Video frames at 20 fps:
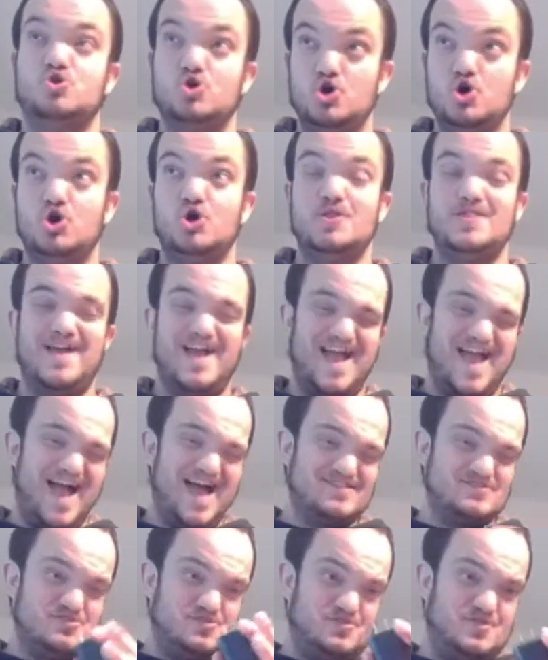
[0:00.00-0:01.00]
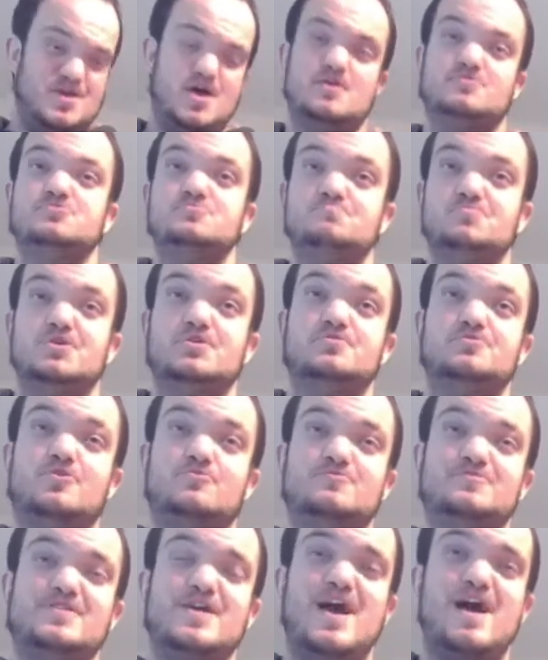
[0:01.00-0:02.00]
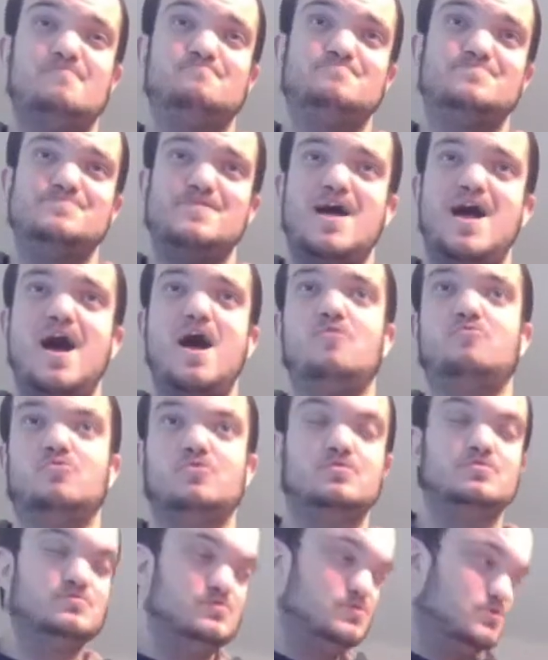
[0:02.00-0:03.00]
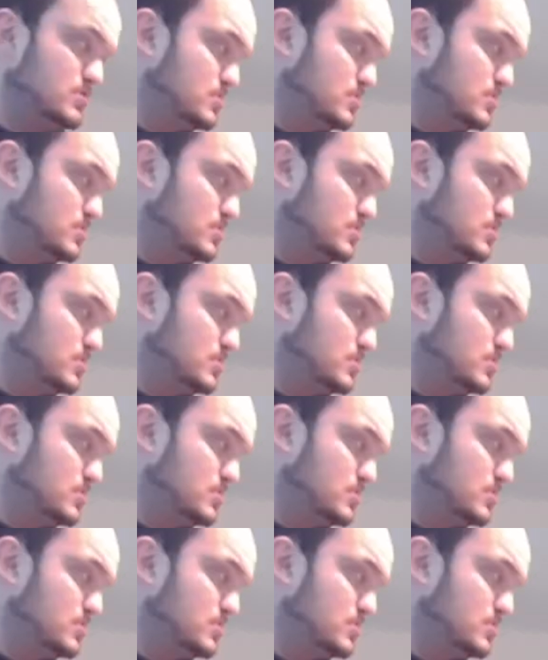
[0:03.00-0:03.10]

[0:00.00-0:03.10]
good as this because it doesn't have power.